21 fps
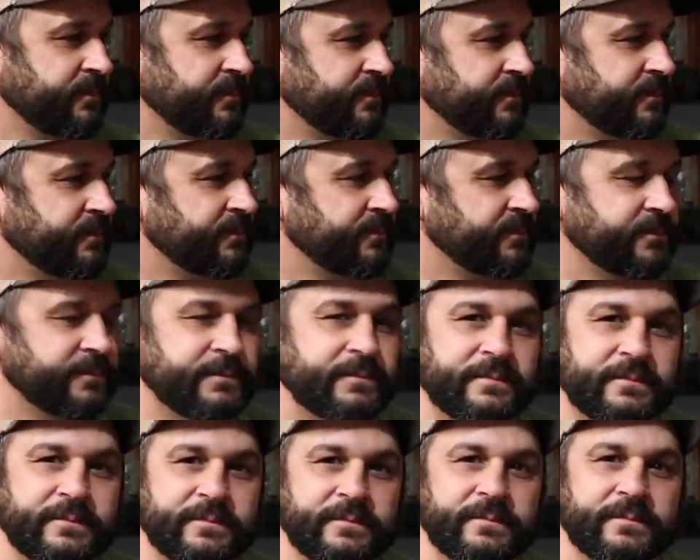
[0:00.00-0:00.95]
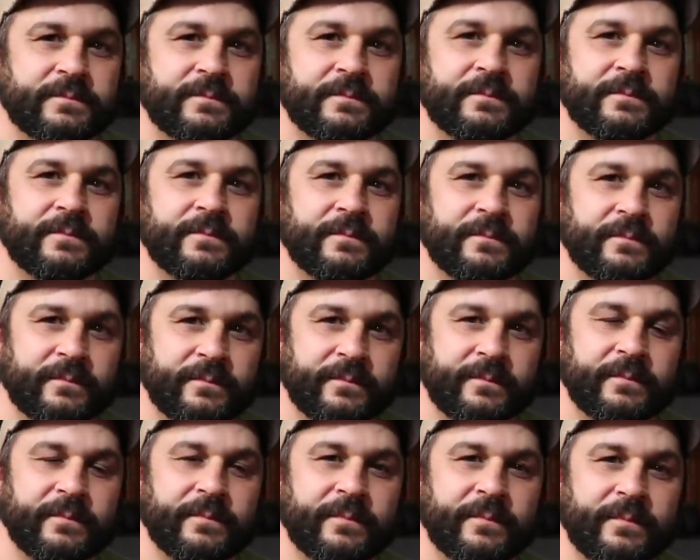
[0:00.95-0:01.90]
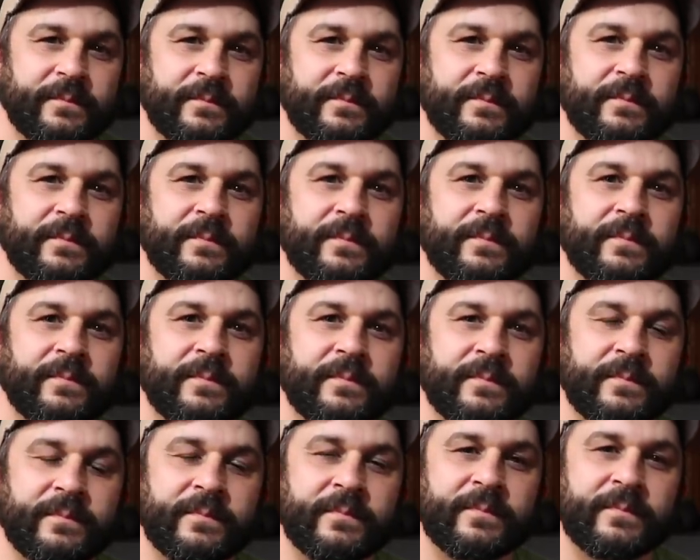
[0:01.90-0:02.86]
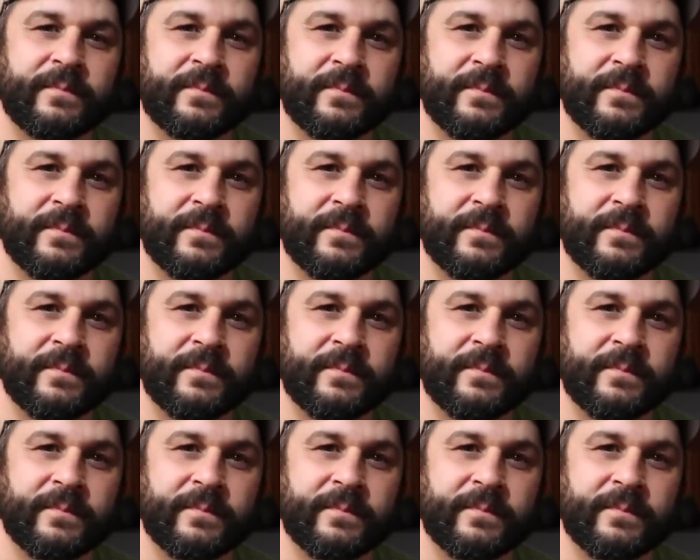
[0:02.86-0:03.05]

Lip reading: (not speaking)